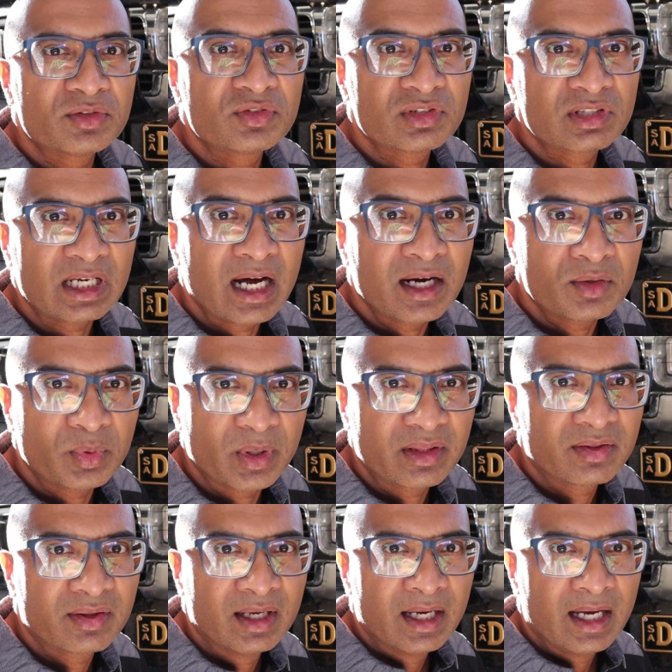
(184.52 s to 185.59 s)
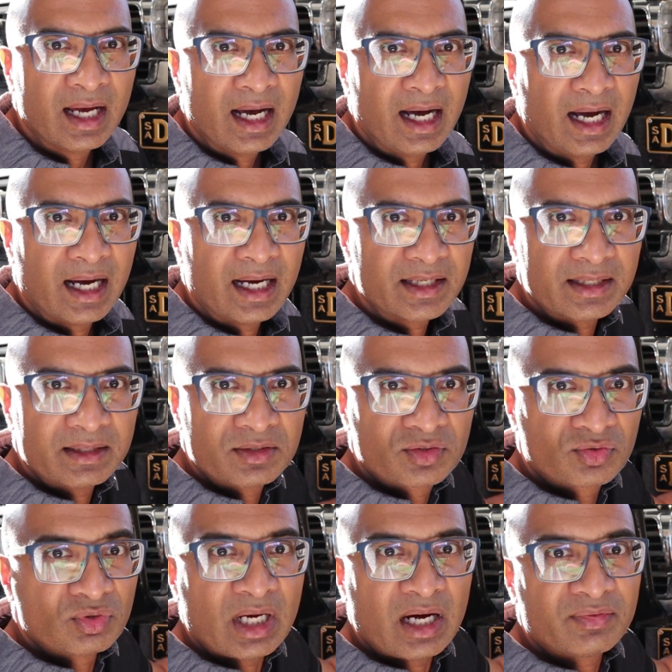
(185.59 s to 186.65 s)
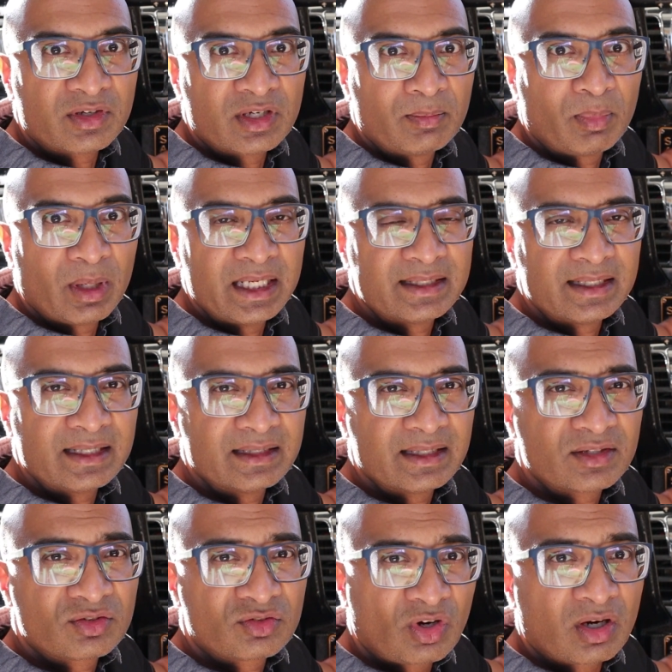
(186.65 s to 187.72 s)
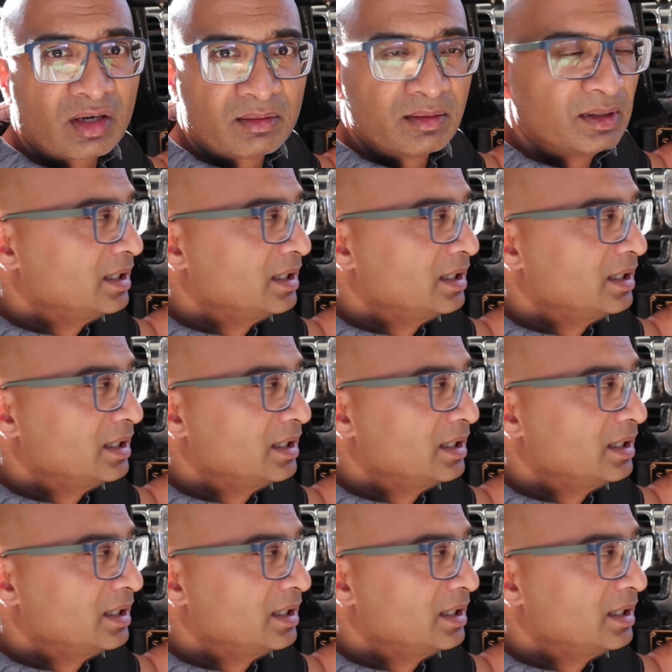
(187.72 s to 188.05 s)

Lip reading: to start with, soon after replacing the stock